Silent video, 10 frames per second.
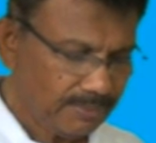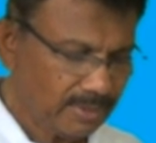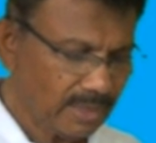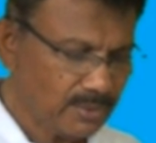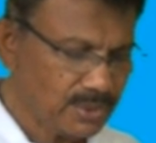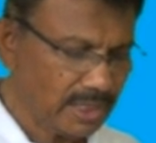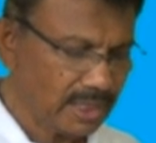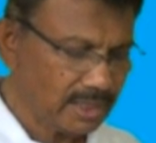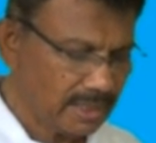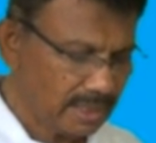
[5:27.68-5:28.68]
Can you see
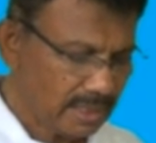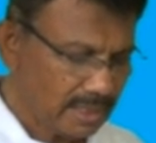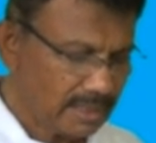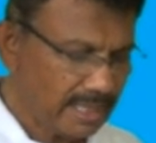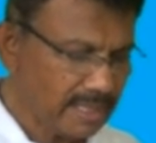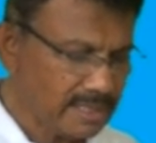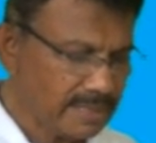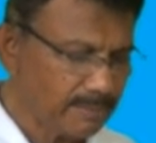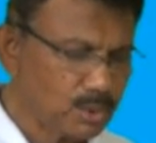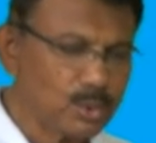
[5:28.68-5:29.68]
it? There are
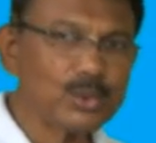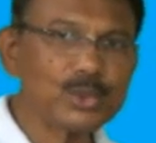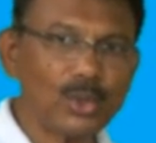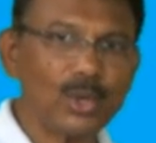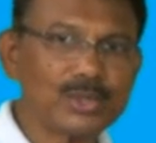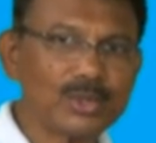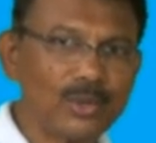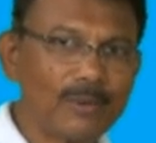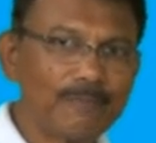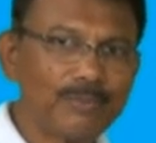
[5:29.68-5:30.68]
some shoes
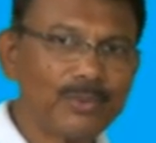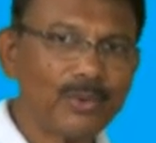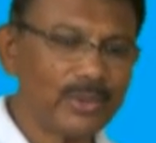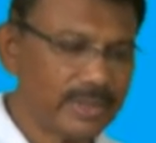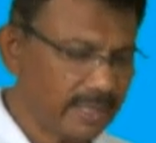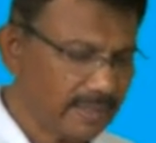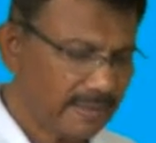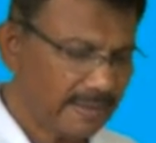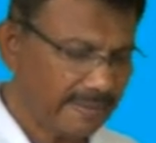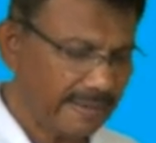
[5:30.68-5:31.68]
also on the
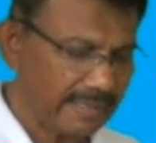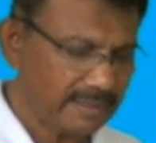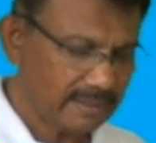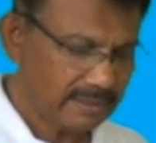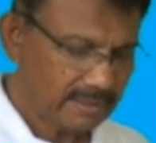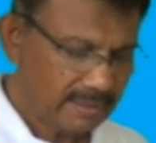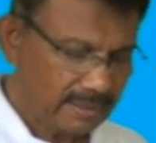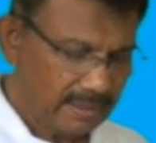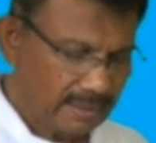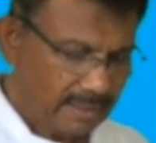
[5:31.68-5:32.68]
rack.
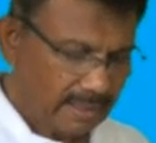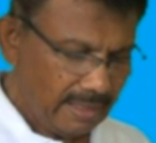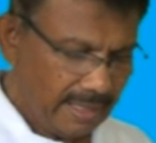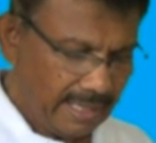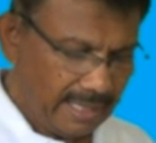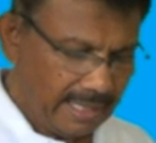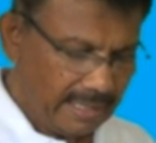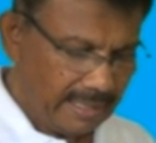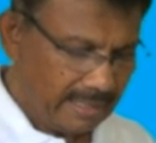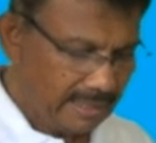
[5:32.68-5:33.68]

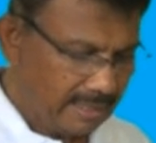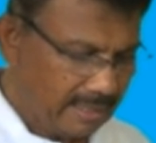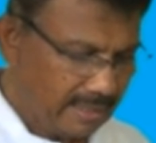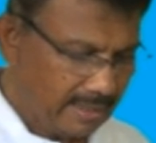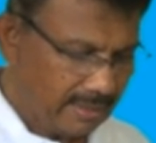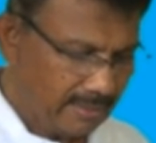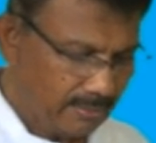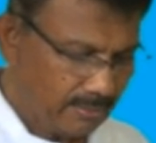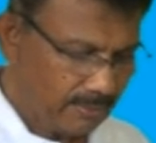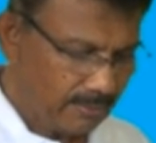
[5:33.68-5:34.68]
And
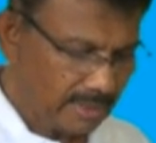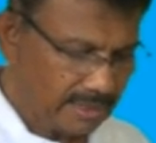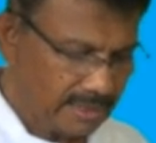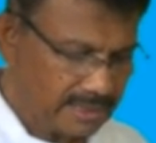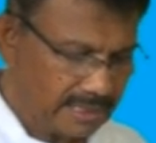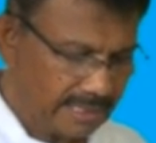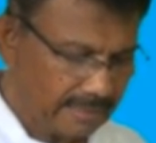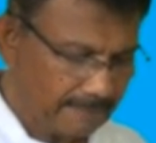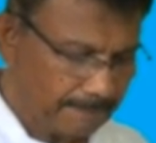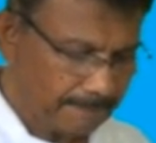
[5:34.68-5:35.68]
what is there?